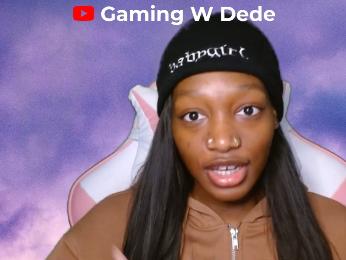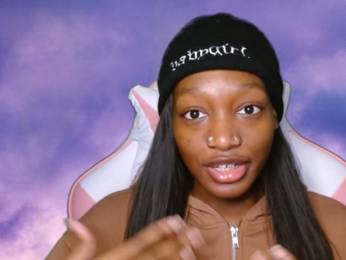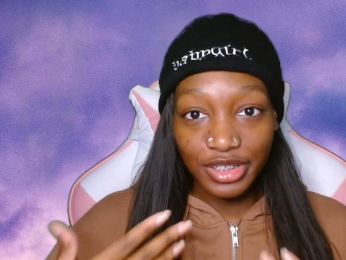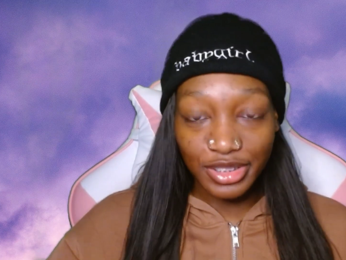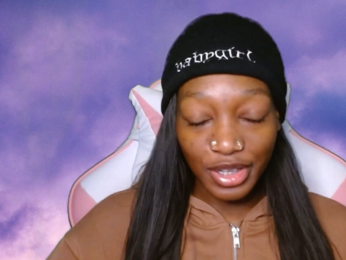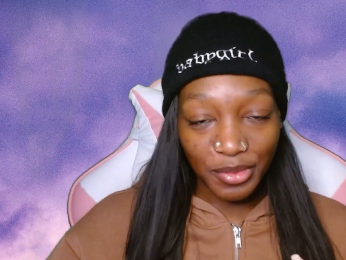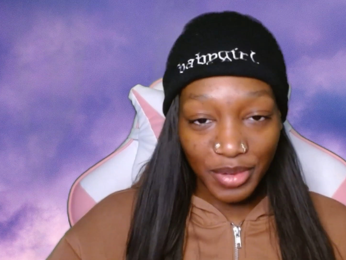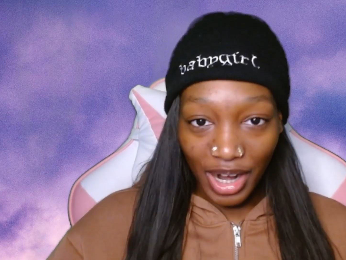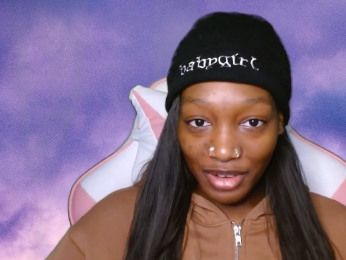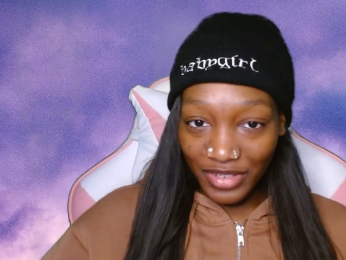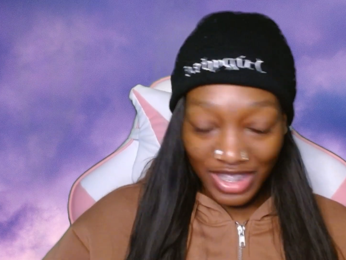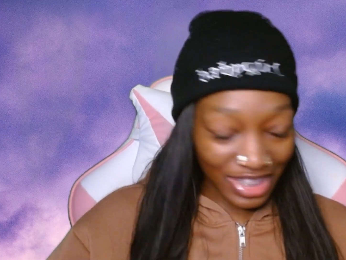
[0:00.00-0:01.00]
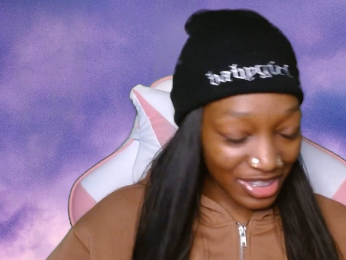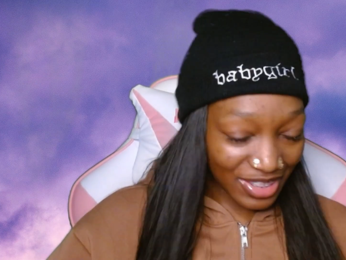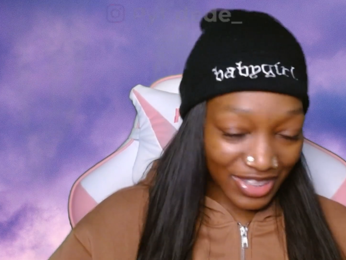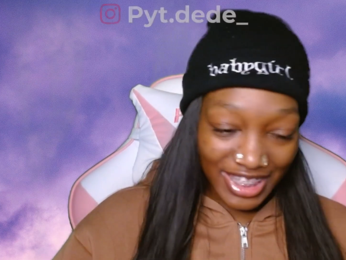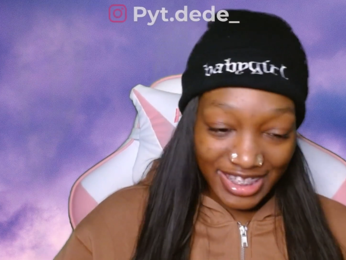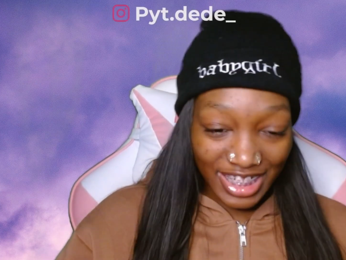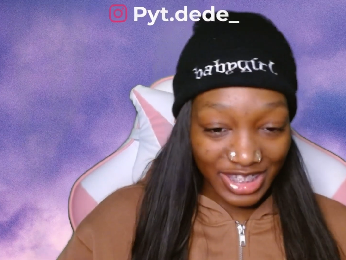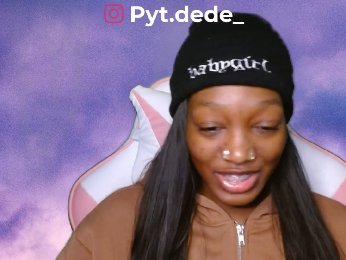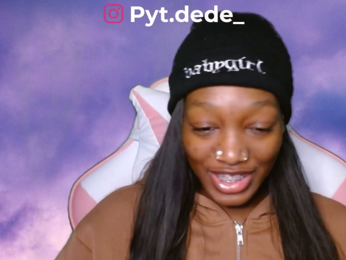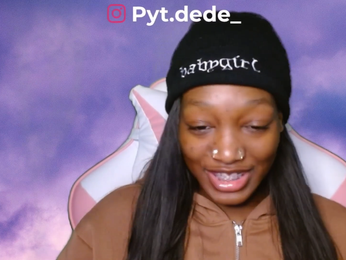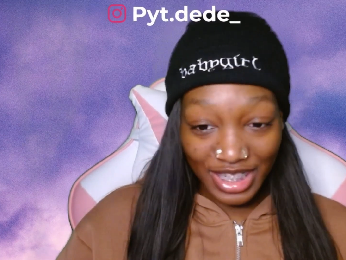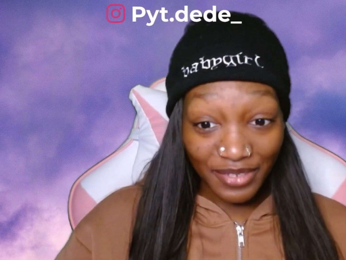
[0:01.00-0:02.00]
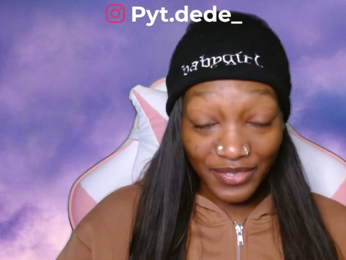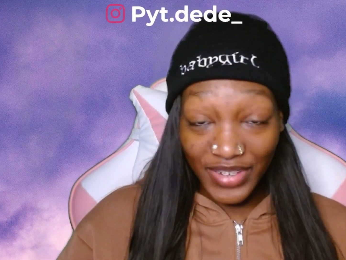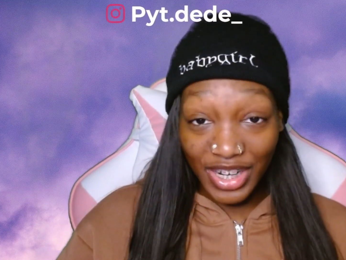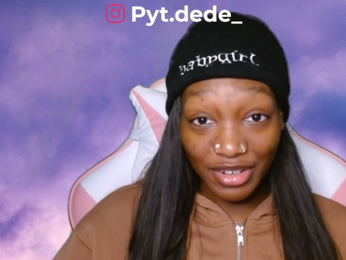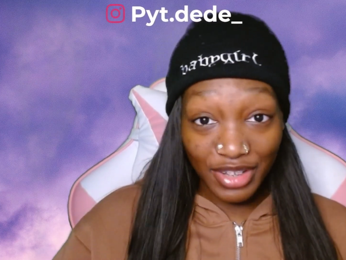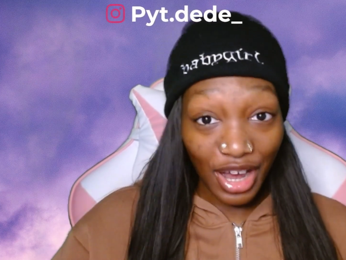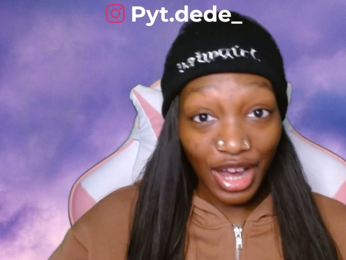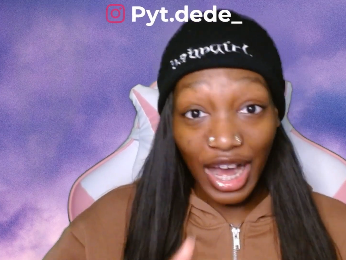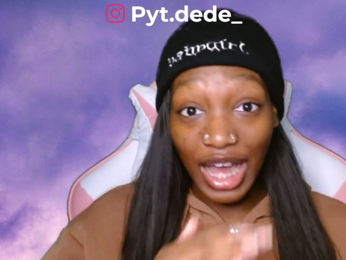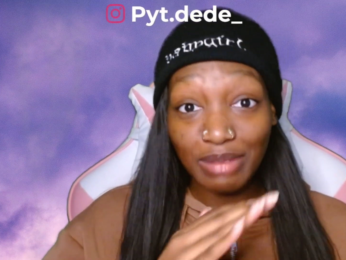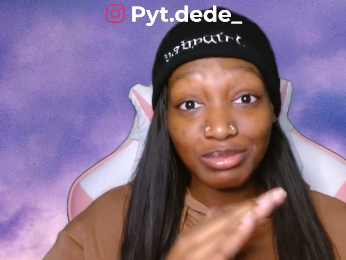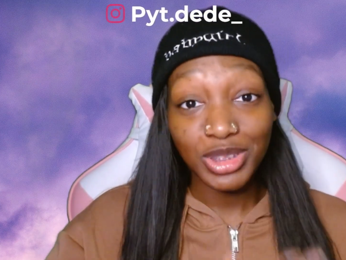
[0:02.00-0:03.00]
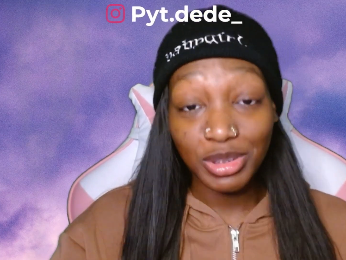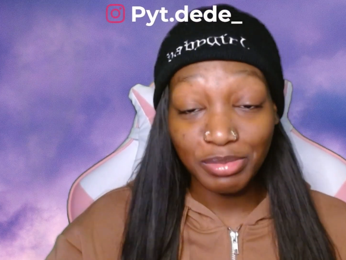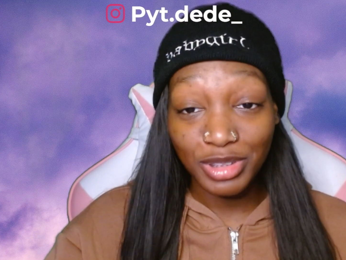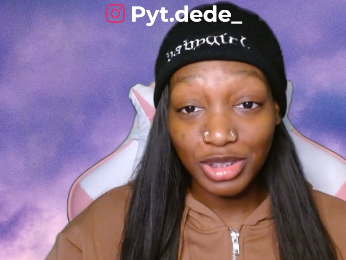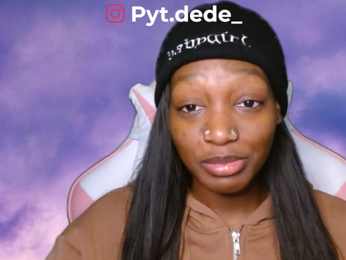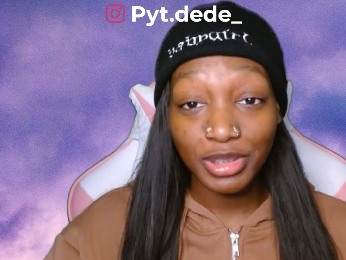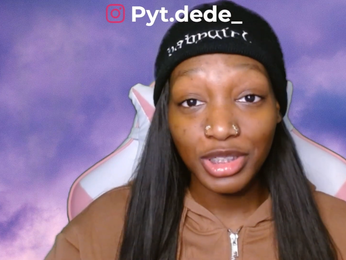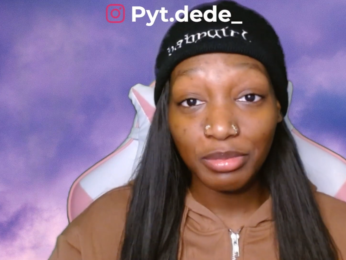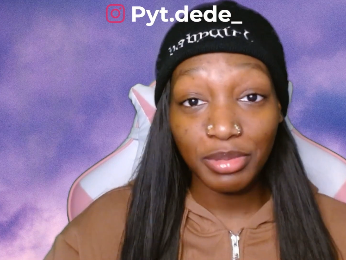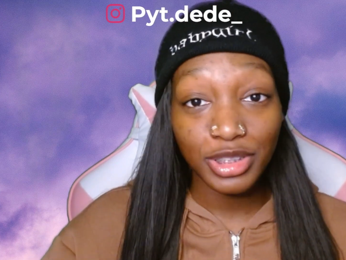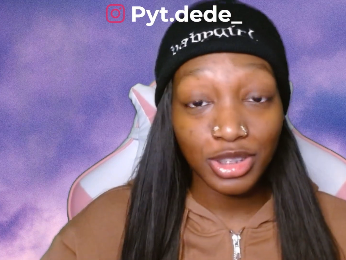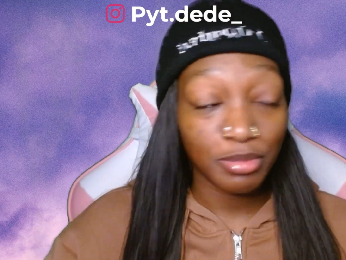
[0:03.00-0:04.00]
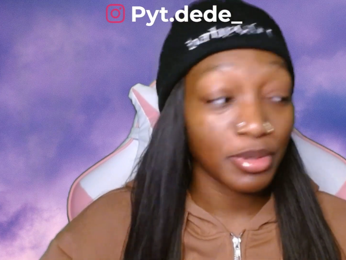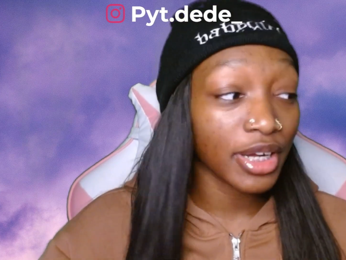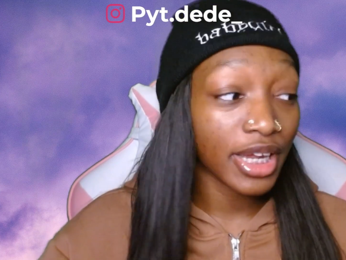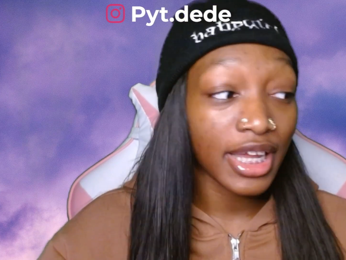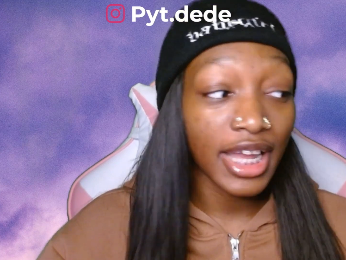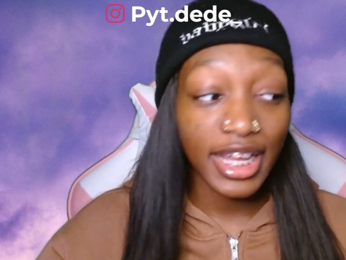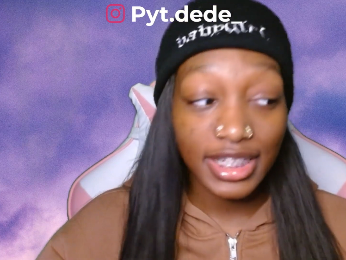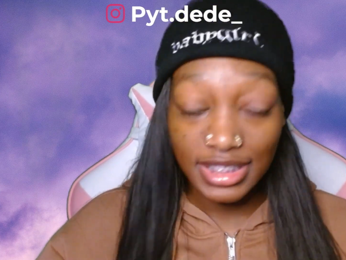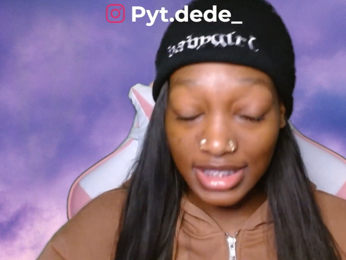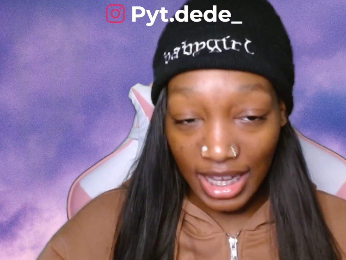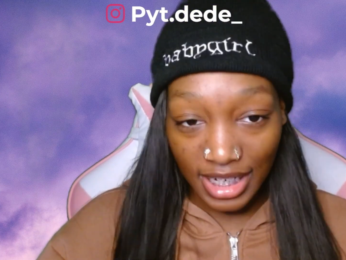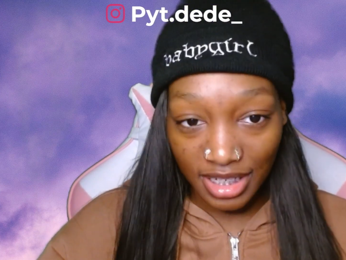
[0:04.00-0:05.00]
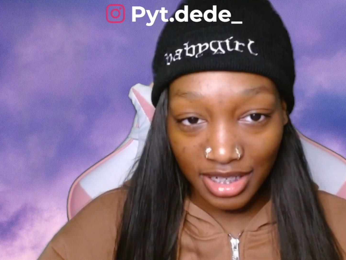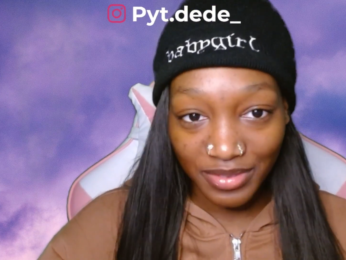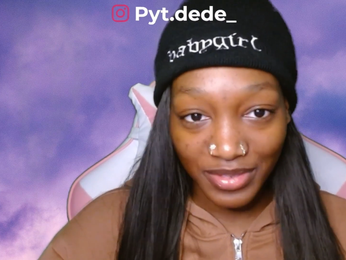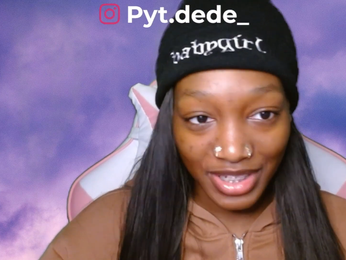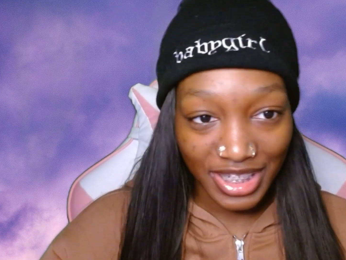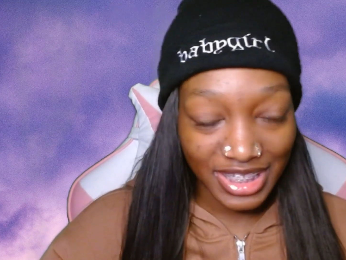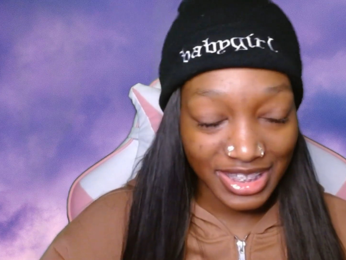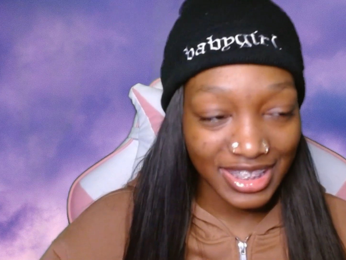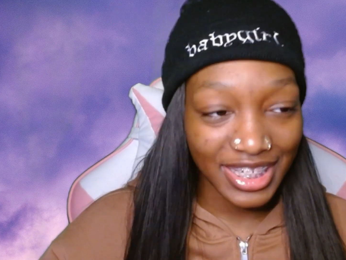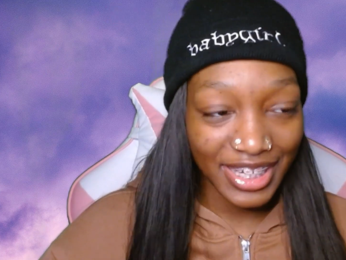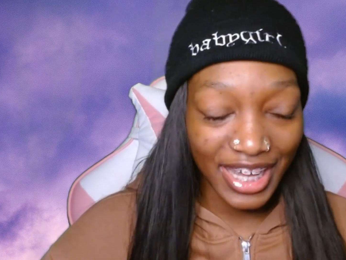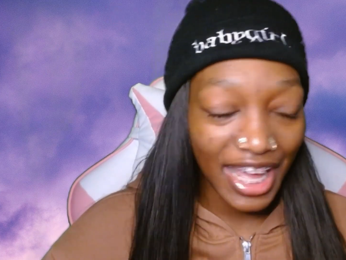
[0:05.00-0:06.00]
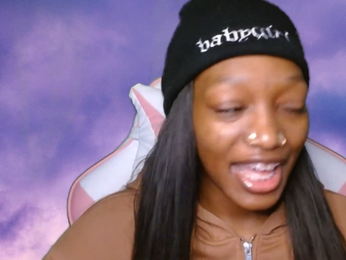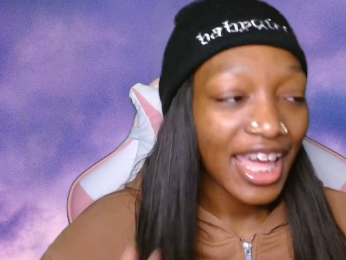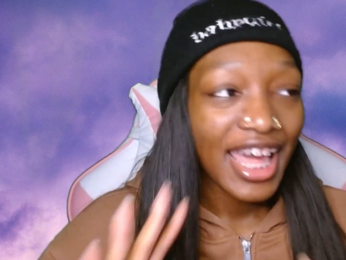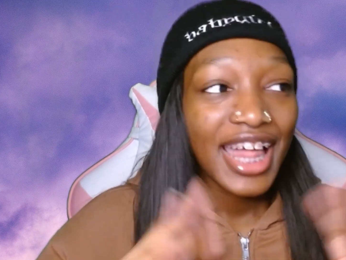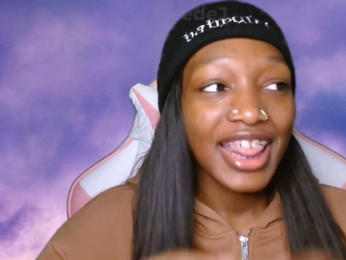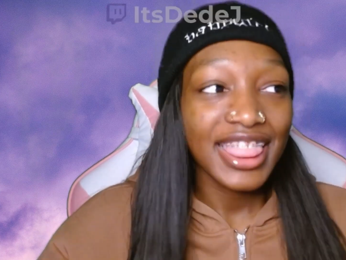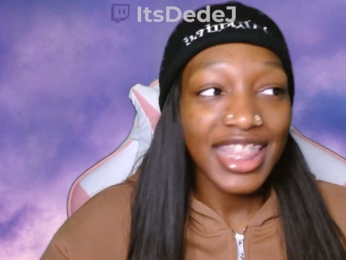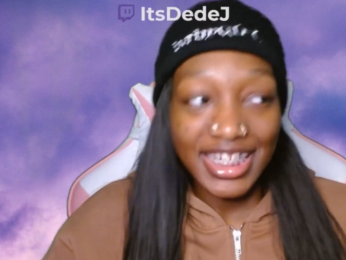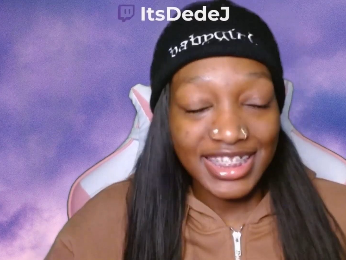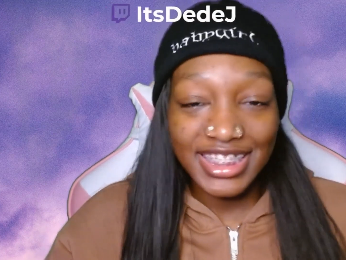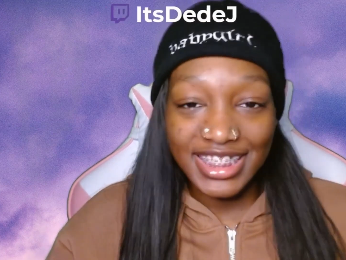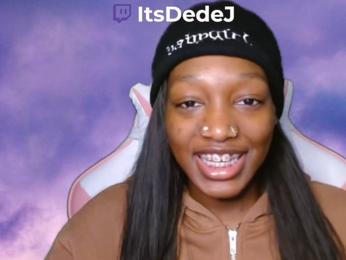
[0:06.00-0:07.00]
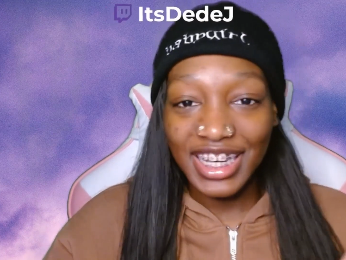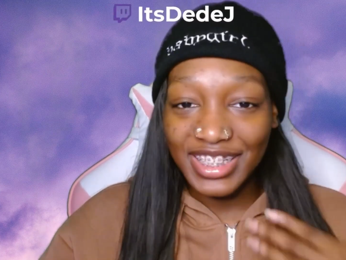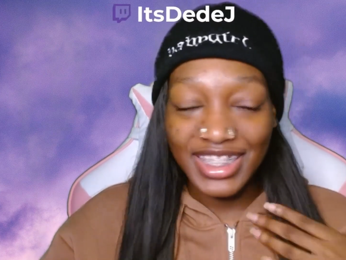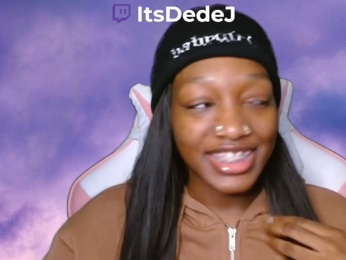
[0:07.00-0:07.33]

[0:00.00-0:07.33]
So without further ado, let's get straight into the video, y'all. I am super super duper duper excited for this. Okay, let's just go.